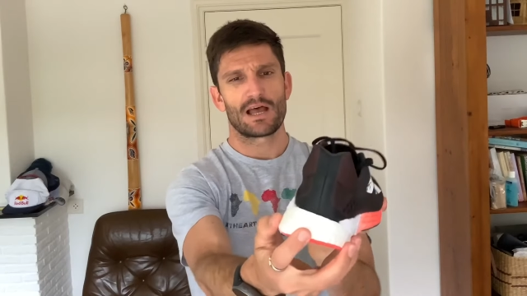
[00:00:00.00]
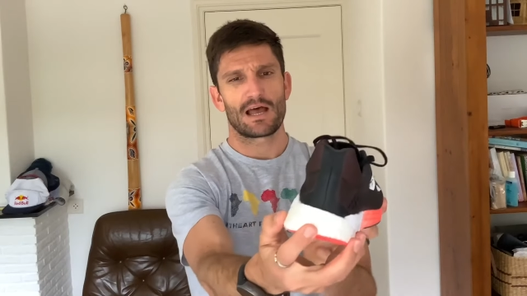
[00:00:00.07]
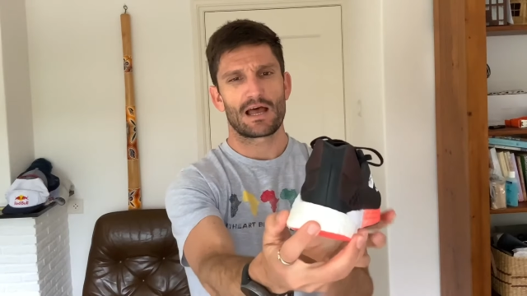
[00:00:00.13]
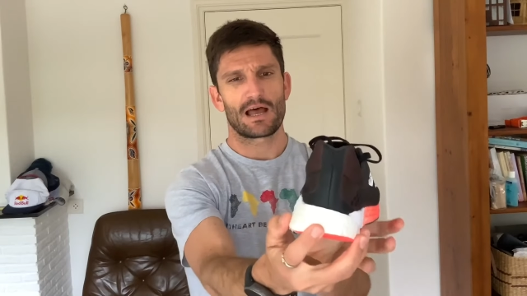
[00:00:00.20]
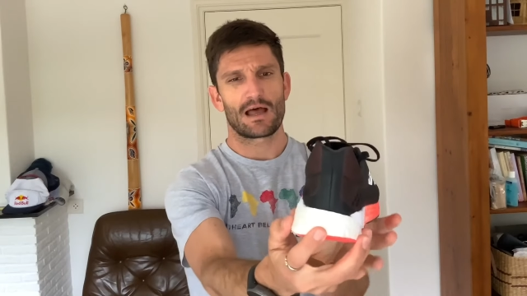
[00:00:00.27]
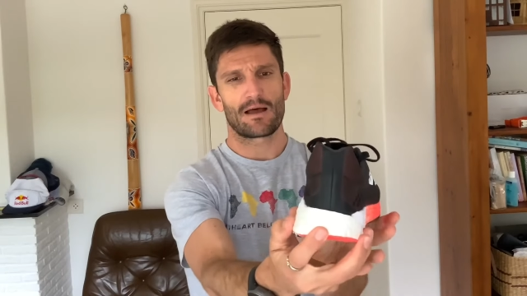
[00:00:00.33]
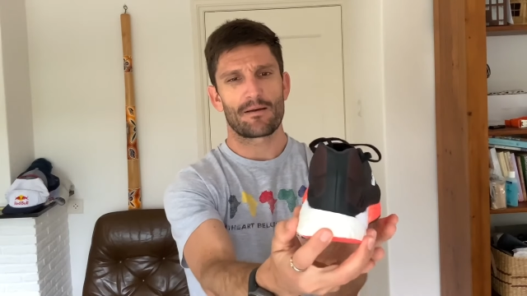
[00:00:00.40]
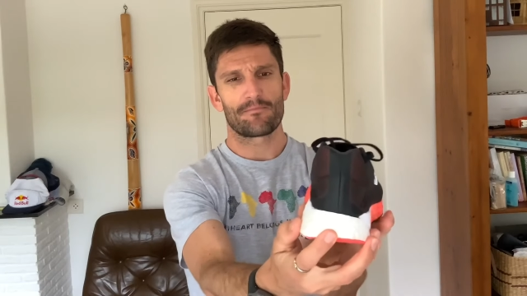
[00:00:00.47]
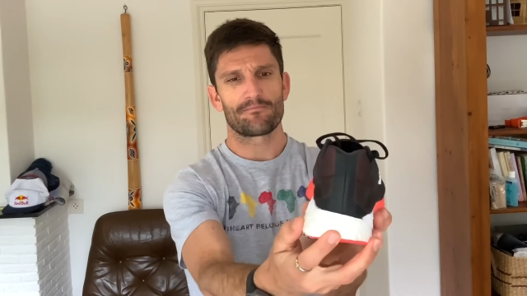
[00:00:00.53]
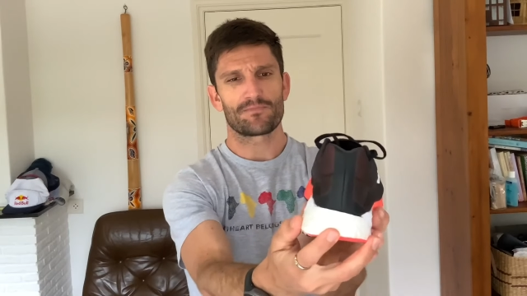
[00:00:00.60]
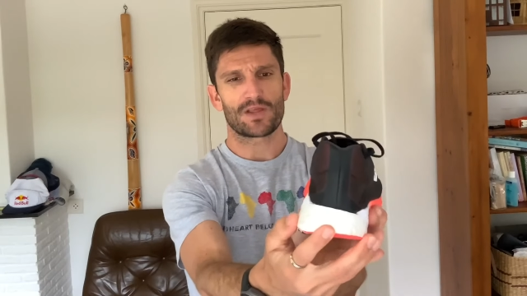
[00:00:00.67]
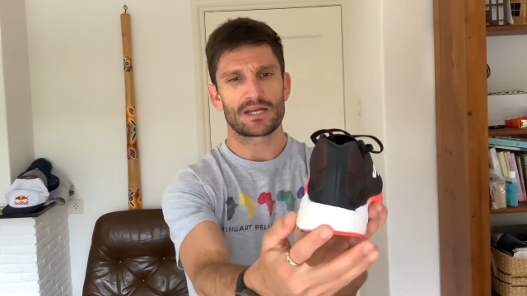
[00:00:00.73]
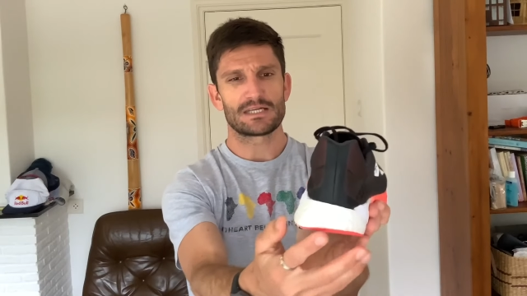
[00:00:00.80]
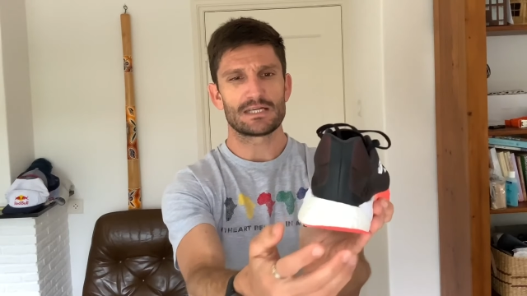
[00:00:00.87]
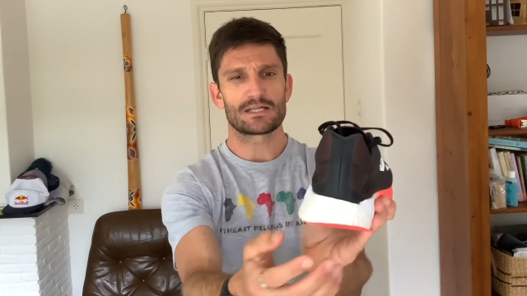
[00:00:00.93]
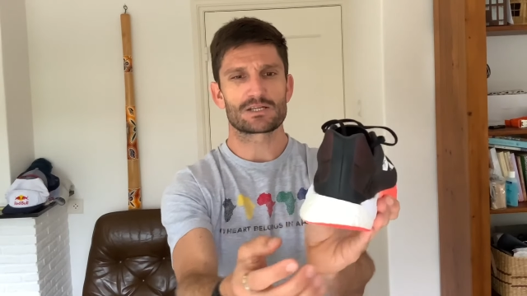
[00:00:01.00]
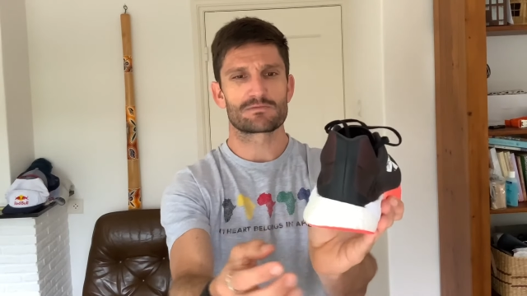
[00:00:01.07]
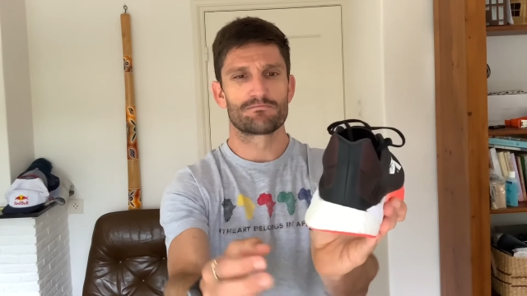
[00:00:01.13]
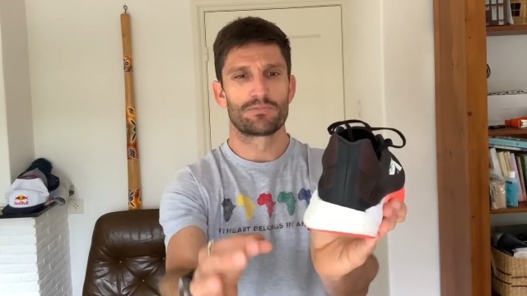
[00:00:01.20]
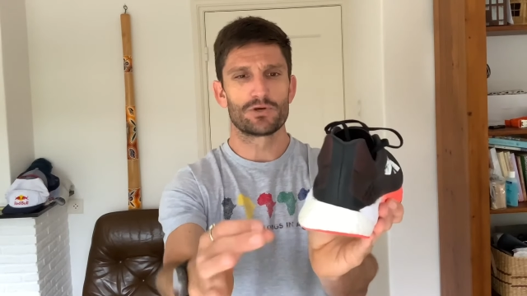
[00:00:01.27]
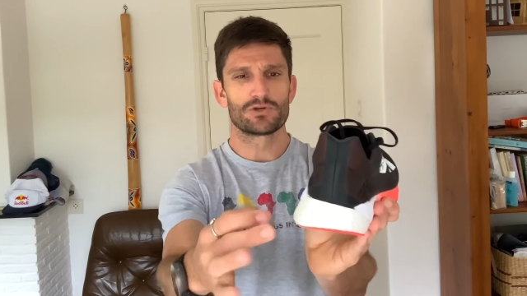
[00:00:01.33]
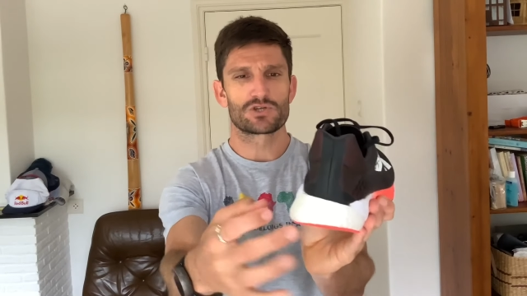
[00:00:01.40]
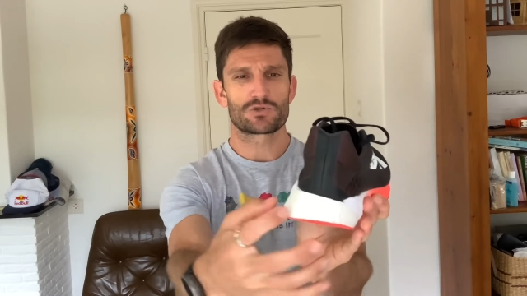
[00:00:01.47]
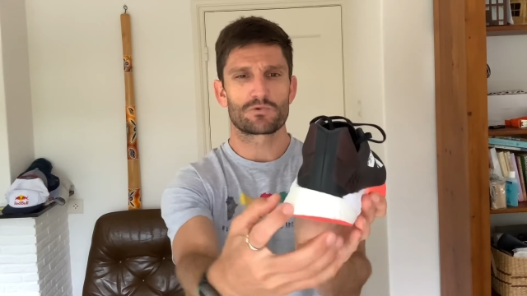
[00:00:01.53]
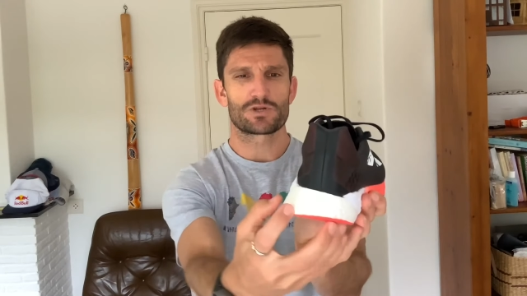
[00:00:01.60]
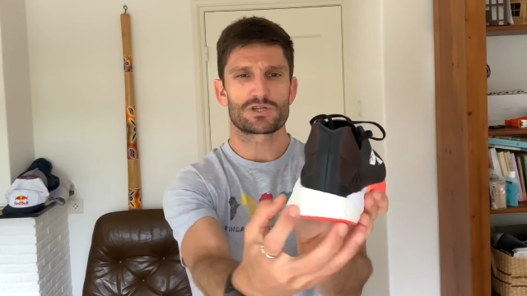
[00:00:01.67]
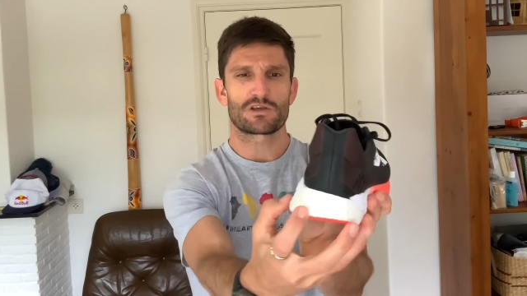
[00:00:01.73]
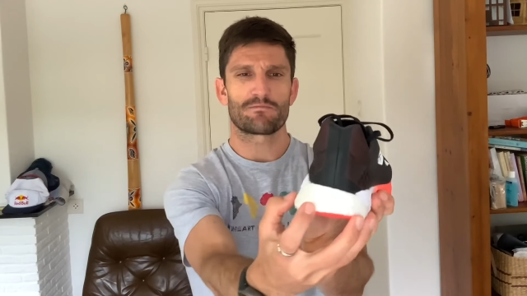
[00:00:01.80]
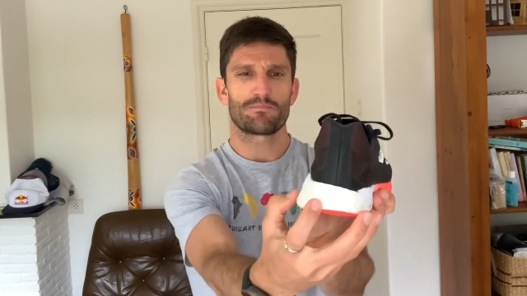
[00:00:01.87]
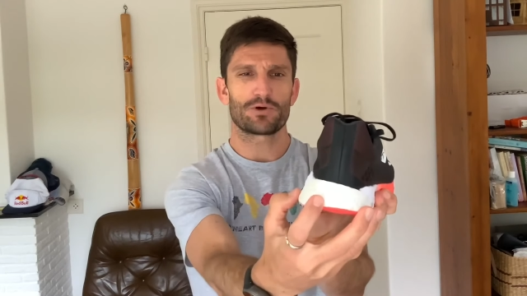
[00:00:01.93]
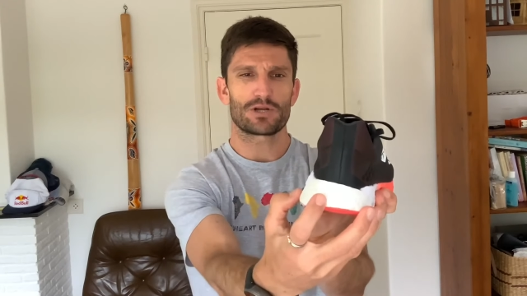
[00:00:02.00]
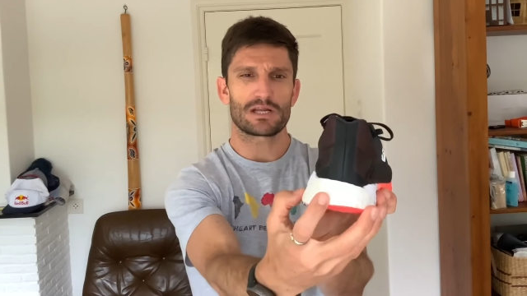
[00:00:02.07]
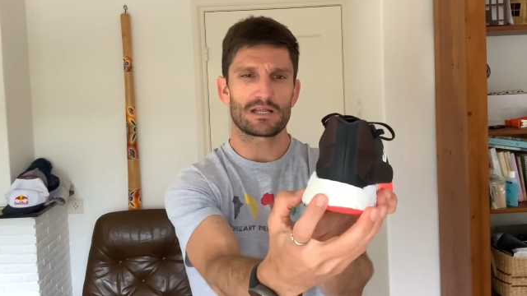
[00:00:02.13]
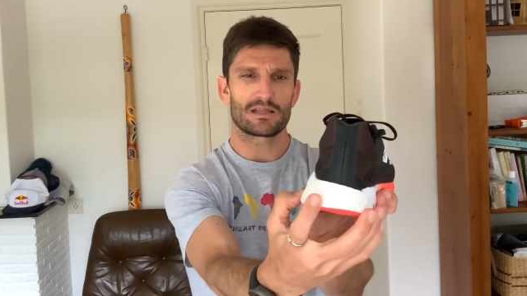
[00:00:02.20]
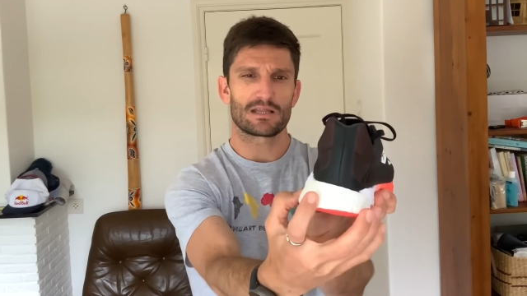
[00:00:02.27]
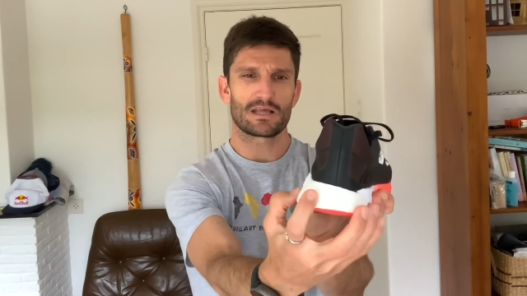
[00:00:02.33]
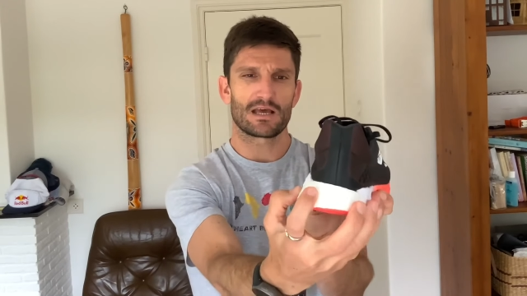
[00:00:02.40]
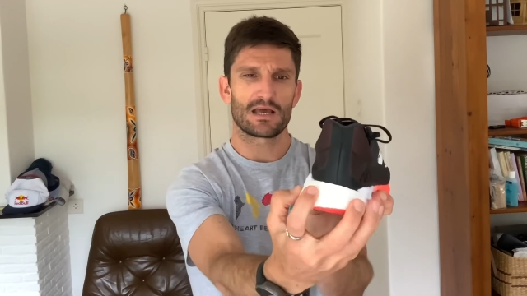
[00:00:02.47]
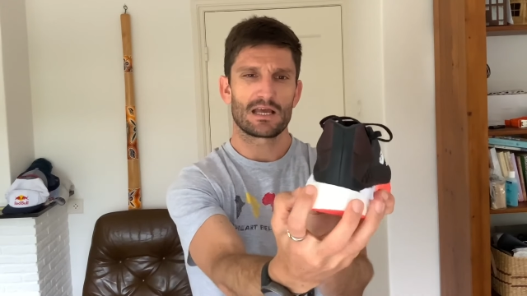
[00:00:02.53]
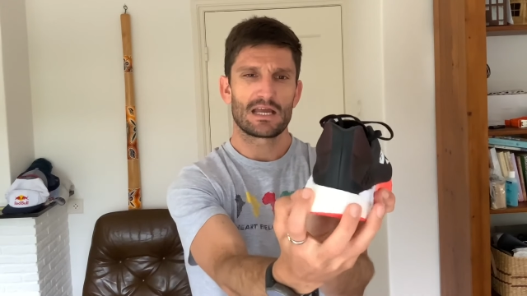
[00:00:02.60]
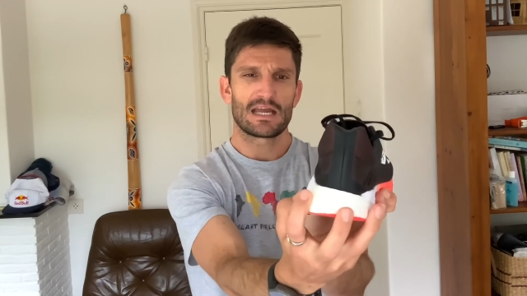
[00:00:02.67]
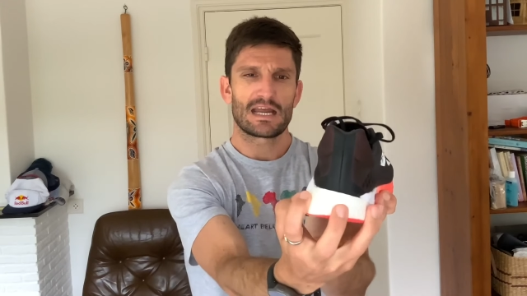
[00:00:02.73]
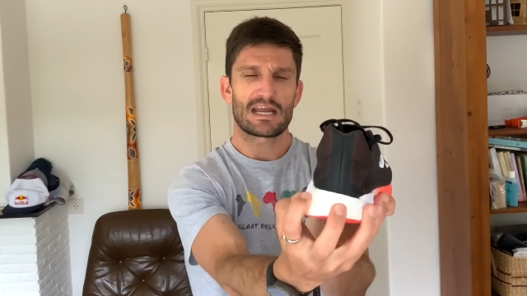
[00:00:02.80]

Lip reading: Adidas boost, which they've put in the